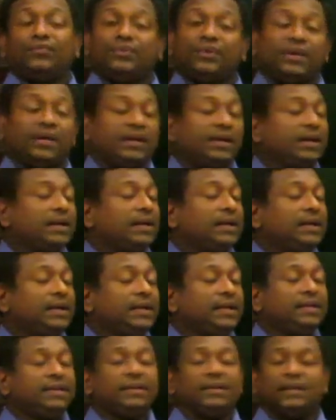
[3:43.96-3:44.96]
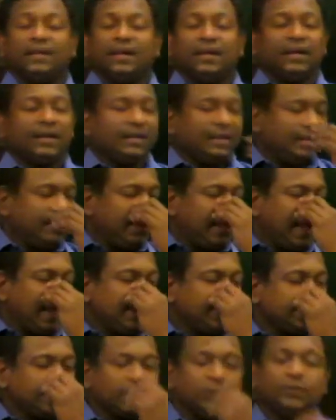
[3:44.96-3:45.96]
in the
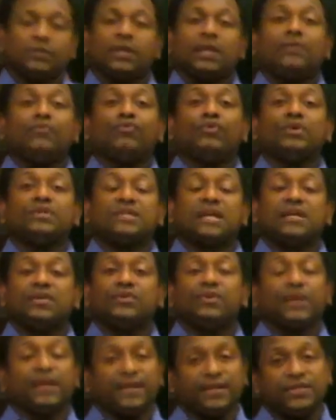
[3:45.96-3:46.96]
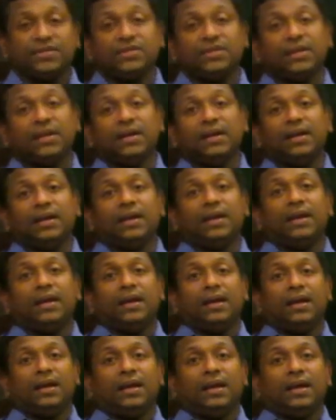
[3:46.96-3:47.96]
last 3-4 centuries,
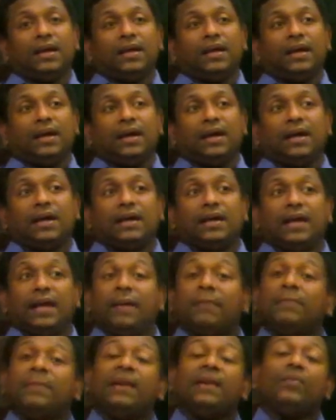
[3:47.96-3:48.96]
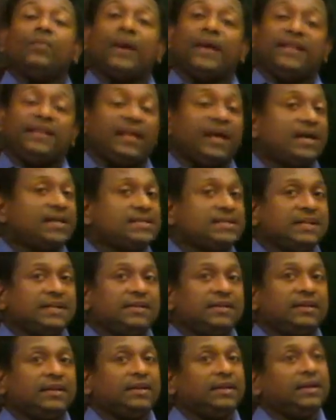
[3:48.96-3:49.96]
eminent Vaidyas
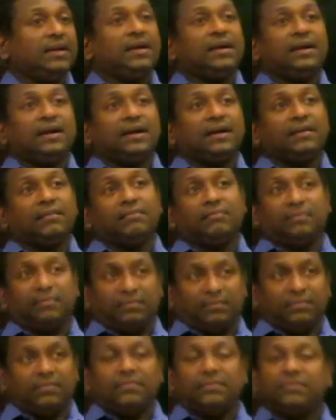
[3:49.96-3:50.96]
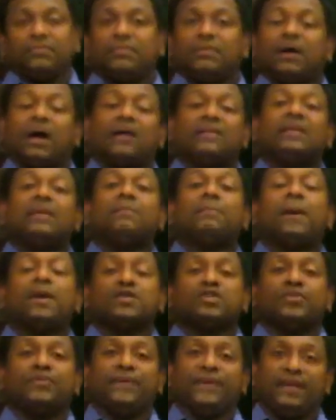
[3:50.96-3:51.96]
in other
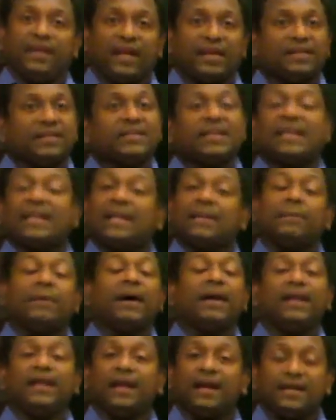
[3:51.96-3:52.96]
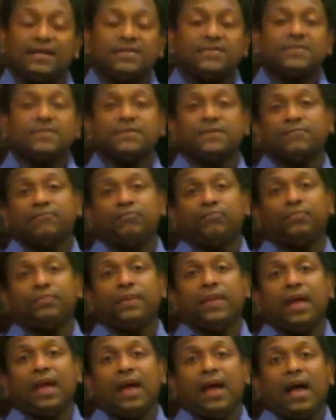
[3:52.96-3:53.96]
parts of India other than Himalayas
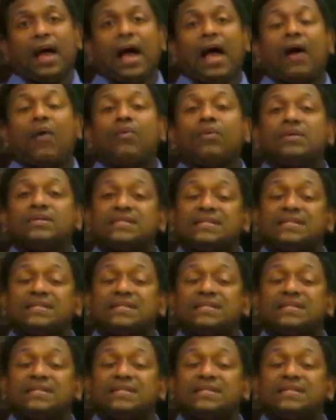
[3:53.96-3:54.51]
have